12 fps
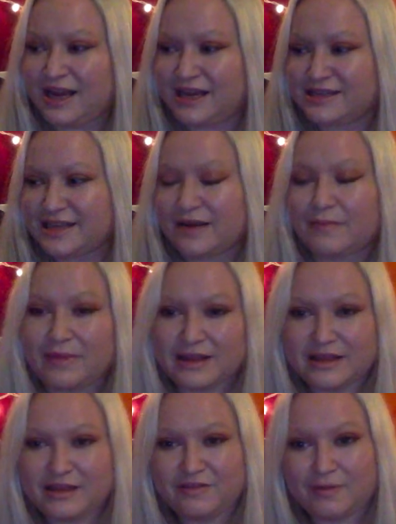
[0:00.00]
it's like a
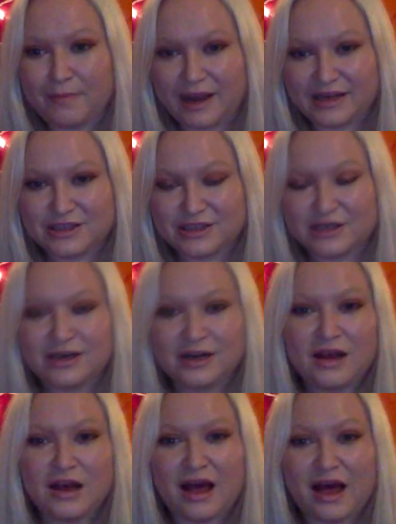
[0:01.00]
monthly reminder
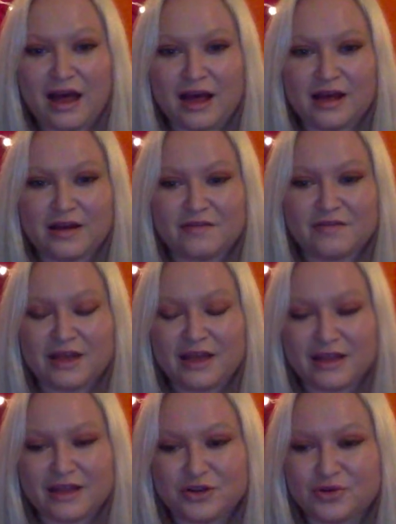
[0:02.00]
of
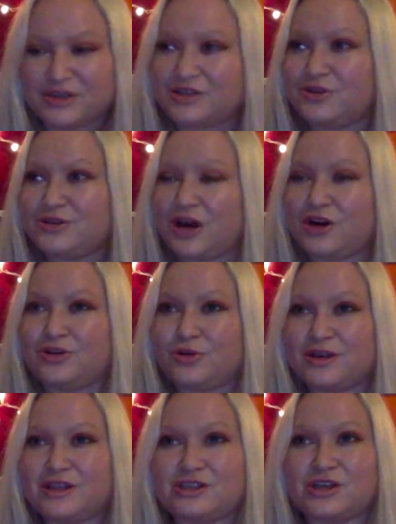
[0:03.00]
the North Node, our
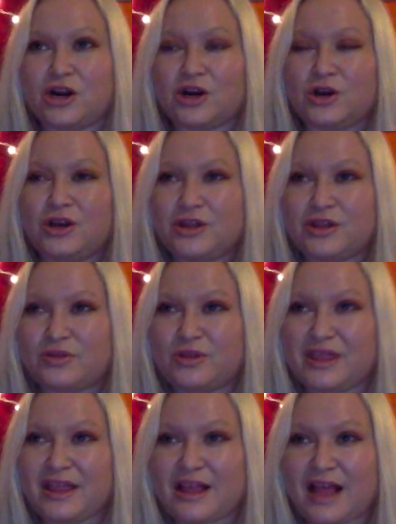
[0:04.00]
North Star,
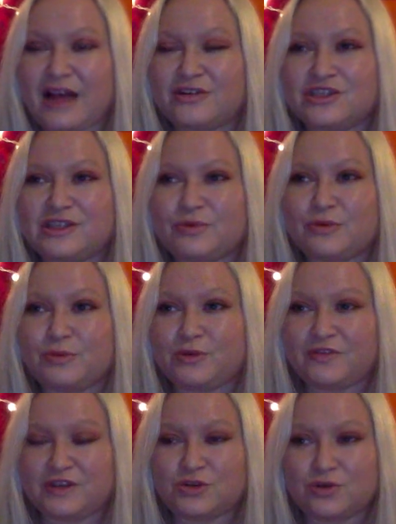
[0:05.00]
the energy we're
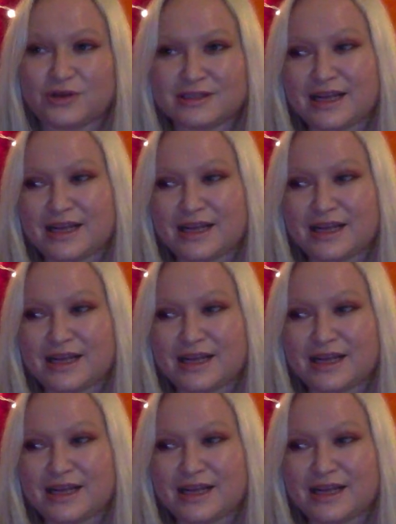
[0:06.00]
moving towards.